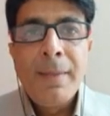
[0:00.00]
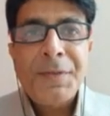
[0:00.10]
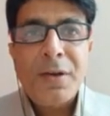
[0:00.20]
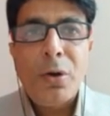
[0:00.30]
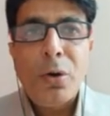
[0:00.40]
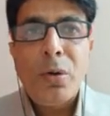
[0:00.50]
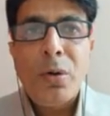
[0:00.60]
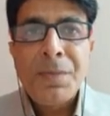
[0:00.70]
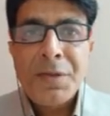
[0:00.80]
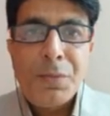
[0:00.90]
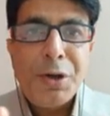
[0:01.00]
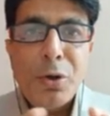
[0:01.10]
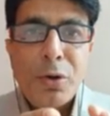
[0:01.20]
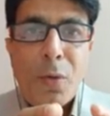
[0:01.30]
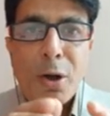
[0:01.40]
So we
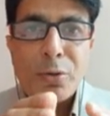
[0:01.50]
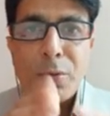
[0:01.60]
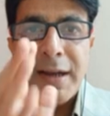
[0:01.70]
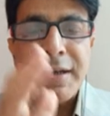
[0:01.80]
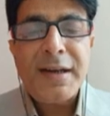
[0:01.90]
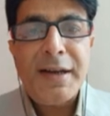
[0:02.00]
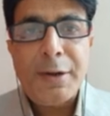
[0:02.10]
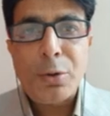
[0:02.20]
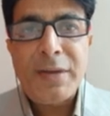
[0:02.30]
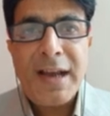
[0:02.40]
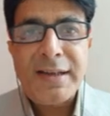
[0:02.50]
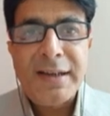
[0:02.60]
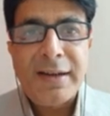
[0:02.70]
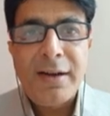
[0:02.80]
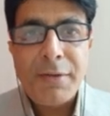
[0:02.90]
don't want to enter into that
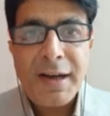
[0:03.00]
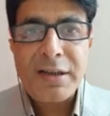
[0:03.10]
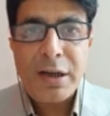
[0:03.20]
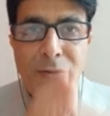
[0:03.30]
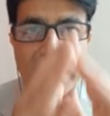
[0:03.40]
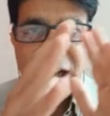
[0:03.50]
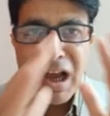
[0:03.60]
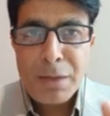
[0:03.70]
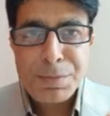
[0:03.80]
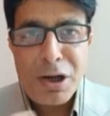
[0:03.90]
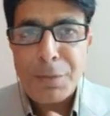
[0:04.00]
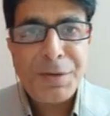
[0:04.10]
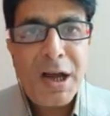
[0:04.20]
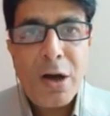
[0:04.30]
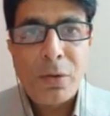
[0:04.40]
detail right now, the types
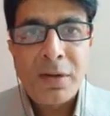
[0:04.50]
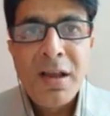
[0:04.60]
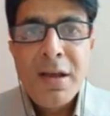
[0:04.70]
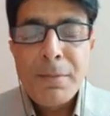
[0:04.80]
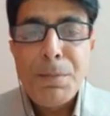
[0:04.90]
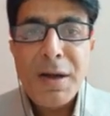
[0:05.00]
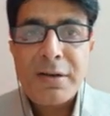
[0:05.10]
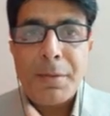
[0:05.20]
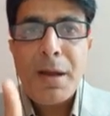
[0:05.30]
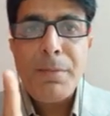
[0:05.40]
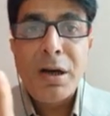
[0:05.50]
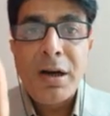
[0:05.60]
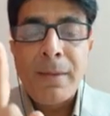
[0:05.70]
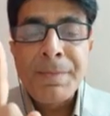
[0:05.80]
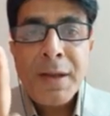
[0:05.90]
of noun. But
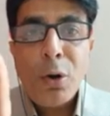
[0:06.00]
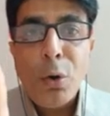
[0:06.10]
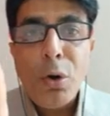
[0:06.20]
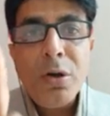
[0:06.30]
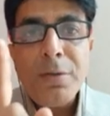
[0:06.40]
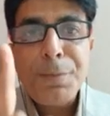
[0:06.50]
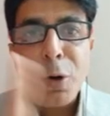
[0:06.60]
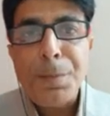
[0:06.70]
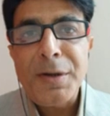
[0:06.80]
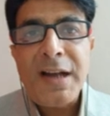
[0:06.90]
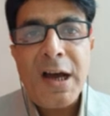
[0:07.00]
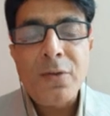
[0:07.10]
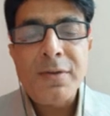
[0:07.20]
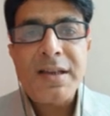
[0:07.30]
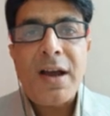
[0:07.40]
remember, all proper
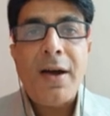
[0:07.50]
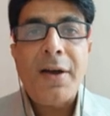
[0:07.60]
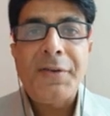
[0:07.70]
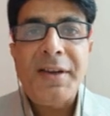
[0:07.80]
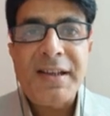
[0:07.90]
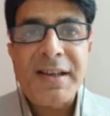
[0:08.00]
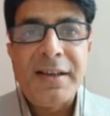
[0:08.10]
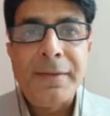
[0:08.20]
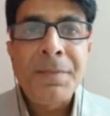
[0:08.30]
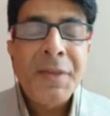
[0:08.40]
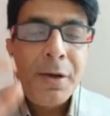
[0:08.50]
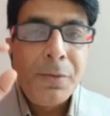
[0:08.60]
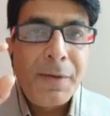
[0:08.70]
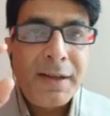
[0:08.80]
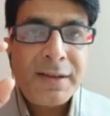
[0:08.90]
nouns are written
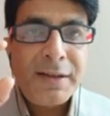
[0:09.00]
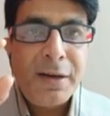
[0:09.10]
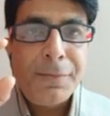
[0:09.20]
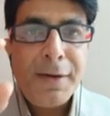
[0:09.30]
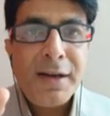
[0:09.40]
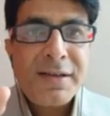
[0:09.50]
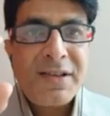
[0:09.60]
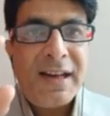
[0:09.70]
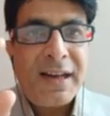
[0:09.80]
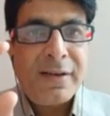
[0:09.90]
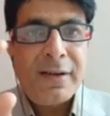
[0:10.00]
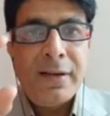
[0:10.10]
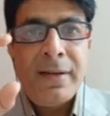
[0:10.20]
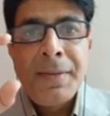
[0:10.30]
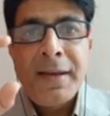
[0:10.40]
with the first
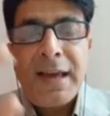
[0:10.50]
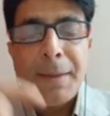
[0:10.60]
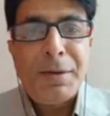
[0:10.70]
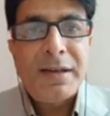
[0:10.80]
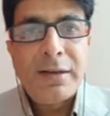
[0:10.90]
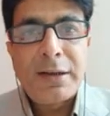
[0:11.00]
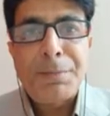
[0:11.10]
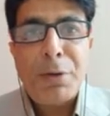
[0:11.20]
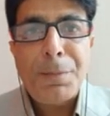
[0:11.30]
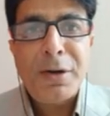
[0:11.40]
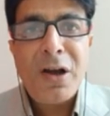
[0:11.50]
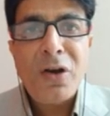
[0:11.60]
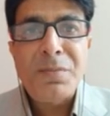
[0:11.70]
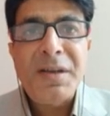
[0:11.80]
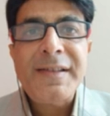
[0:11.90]
letter capital. Proper
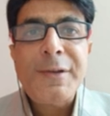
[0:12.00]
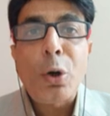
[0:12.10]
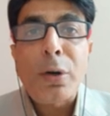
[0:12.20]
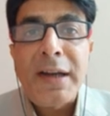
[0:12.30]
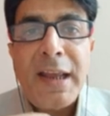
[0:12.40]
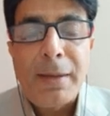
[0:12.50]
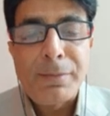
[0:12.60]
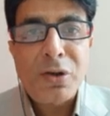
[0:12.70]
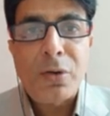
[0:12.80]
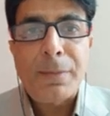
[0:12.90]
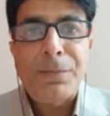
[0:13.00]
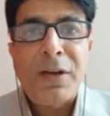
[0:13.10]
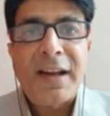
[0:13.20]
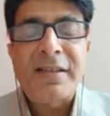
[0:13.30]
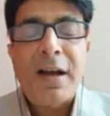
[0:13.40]
noun means your name. So
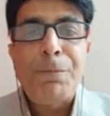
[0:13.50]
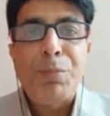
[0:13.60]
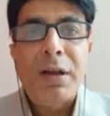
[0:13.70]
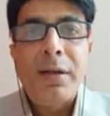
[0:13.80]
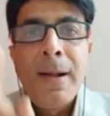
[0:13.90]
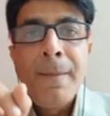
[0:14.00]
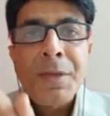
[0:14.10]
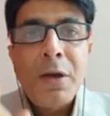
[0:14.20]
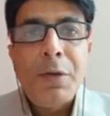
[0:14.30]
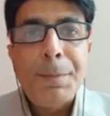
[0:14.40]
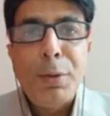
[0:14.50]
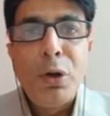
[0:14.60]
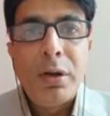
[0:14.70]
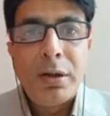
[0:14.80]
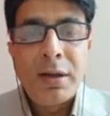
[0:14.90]
for example,
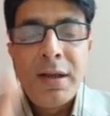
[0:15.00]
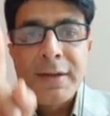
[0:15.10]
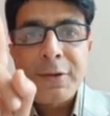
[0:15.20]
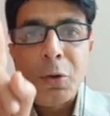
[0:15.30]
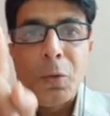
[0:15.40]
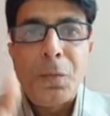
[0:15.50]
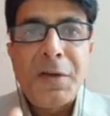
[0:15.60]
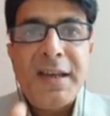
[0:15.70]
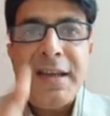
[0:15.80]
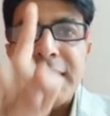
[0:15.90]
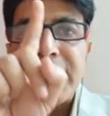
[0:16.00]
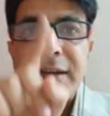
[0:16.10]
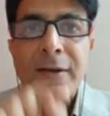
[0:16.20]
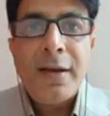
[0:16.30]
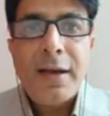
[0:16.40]
Vipul. So
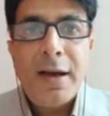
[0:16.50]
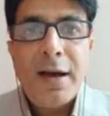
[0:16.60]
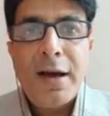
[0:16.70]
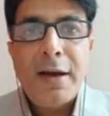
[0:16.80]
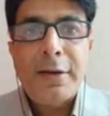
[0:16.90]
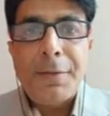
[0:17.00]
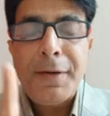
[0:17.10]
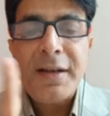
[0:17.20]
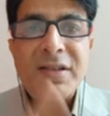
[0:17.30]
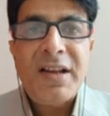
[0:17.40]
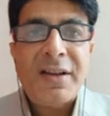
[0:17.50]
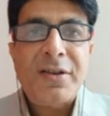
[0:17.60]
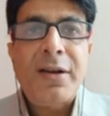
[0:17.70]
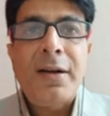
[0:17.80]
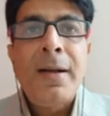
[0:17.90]
the first
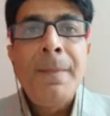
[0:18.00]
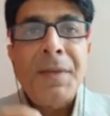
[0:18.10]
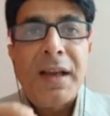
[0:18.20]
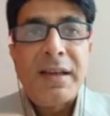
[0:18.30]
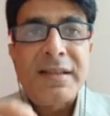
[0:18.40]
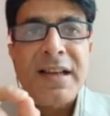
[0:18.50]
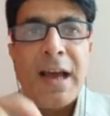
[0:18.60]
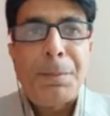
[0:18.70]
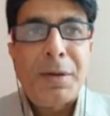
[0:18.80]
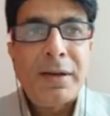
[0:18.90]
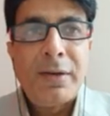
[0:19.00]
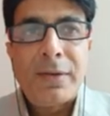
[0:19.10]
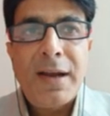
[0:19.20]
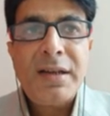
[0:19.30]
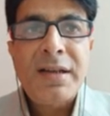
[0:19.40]
letter is capital,
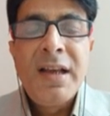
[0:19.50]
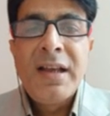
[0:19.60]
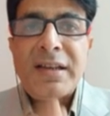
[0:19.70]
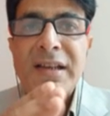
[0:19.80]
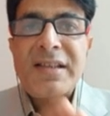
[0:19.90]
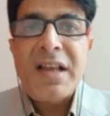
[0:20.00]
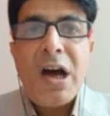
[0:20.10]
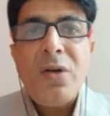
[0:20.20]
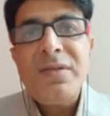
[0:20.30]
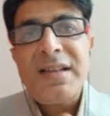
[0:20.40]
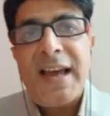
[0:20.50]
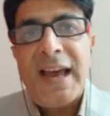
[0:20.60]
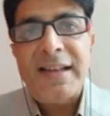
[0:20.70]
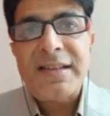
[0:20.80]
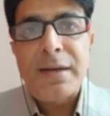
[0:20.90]
right? These nouns
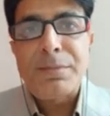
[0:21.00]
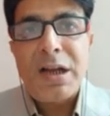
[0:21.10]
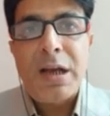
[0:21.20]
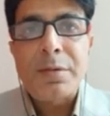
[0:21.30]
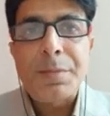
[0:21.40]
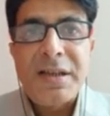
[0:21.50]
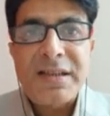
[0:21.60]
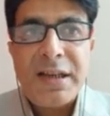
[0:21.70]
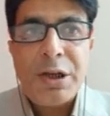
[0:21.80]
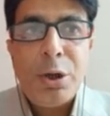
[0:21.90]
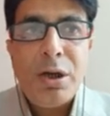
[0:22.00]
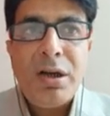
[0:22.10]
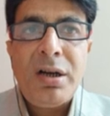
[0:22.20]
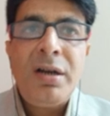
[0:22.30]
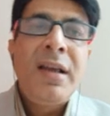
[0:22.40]
can sometimes be
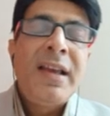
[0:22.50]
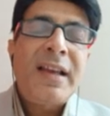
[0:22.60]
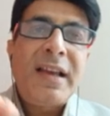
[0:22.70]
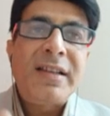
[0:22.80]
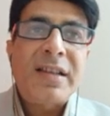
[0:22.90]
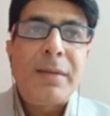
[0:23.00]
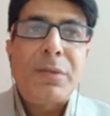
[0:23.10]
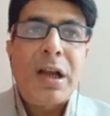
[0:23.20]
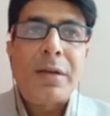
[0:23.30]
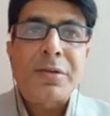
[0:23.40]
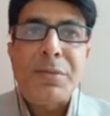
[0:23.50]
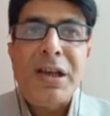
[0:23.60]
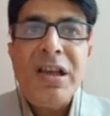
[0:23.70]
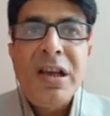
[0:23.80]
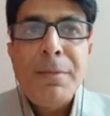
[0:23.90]
singular, can sometimes
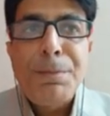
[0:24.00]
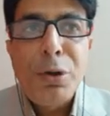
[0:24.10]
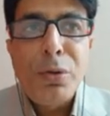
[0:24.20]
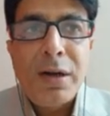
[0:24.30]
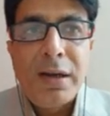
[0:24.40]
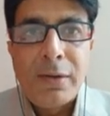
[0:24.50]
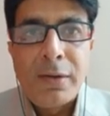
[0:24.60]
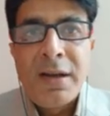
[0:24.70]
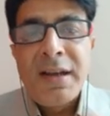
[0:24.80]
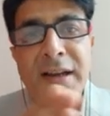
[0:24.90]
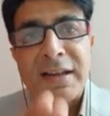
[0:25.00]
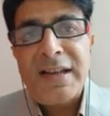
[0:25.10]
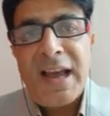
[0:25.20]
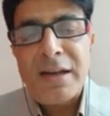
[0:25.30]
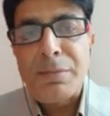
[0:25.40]
be plural. It
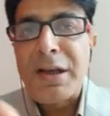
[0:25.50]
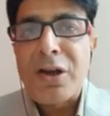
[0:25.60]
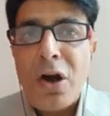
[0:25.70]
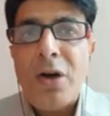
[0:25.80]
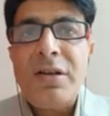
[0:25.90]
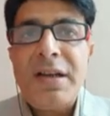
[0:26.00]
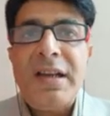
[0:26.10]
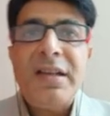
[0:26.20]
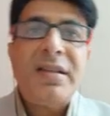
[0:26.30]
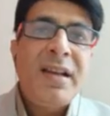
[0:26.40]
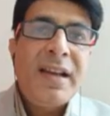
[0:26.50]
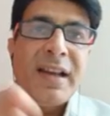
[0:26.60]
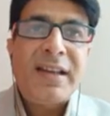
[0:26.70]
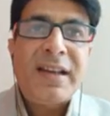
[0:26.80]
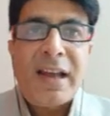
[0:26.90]
can be concrete,
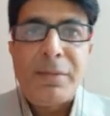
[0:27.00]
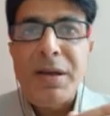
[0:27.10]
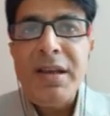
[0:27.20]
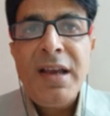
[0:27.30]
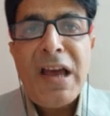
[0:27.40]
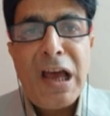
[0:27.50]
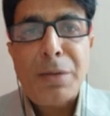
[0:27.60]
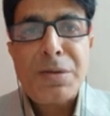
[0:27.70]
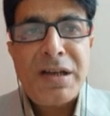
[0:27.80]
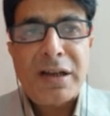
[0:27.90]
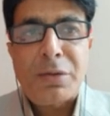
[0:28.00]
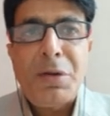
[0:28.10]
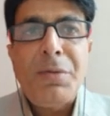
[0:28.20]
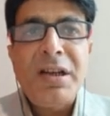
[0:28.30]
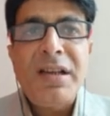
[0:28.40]
it can be abstract.
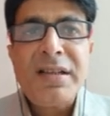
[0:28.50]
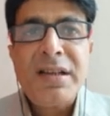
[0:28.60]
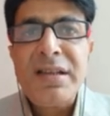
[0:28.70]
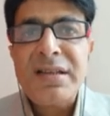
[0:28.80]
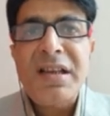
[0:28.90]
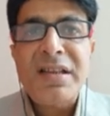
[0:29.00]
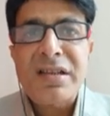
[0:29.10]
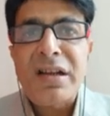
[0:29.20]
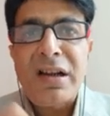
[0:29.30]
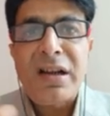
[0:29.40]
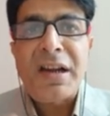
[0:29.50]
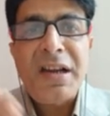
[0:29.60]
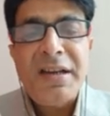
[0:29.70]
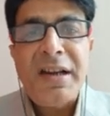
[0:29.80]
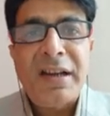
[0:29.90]
We will discuss this
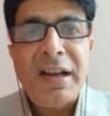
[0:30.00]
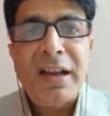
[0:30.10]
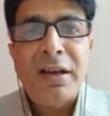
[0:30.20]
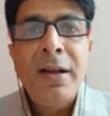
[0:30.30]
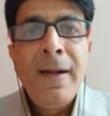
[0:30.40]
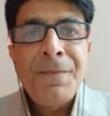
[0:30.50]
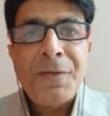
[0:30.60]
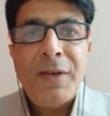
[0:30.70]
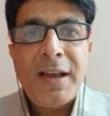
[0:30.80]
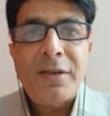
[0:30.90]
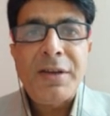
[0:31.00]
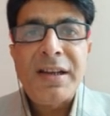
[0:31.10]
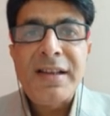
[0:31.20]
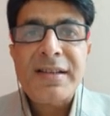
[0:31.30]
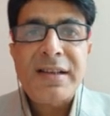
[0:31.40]
in detail when we
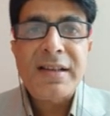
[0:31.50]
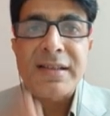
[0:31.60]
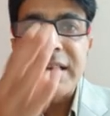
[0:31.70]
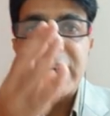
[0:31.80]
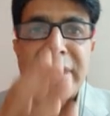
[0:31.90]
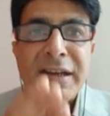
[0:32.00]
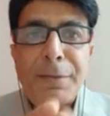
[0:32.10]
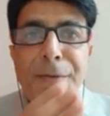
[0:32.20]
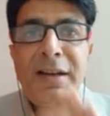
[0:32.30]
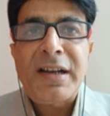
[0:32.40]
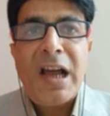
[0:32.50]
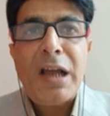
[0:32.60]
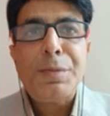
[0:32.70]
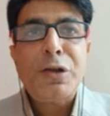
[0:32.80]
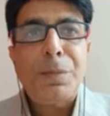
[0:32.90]
discuss the different
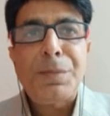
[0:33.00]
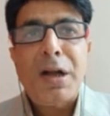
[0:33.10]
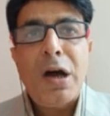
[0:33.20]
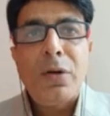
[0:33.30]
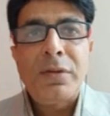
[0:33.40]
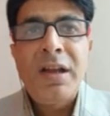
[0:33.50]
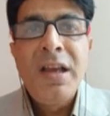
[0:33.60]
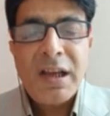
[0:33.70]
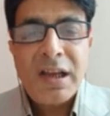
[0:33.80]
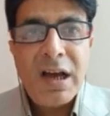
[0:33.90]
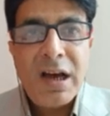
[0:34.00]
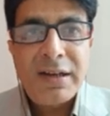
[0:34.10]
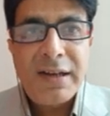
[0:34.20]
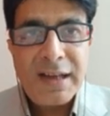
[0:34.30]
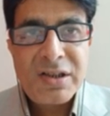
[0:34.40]
types of noun in
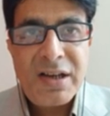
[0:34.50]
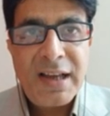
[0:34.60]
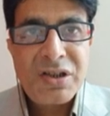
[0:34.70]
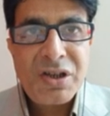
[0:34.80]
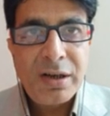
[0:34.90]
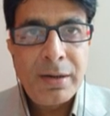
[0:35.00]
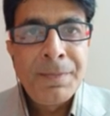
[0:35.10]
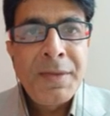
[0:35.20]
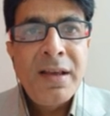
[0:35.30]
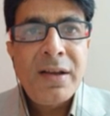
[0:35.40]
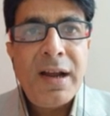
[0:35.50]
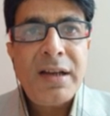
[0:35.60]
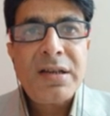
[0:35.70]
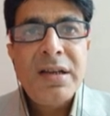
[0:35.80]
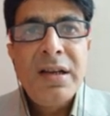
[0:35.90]
our next lecture,
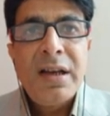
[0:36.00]
right?